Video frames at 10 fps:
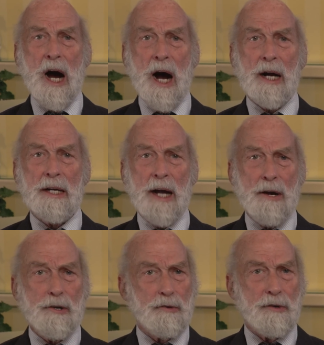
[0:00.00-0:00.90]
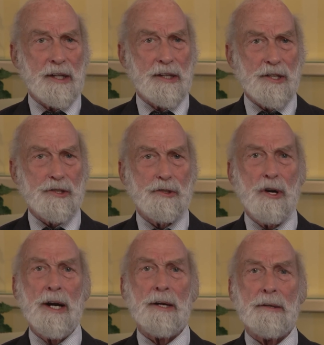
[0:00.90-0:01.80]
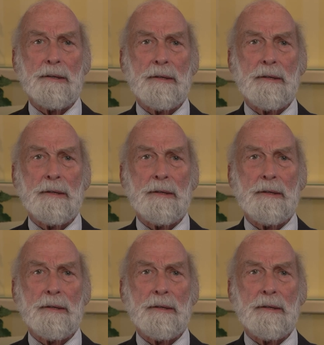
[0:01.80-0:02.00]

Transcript: are countering this trend.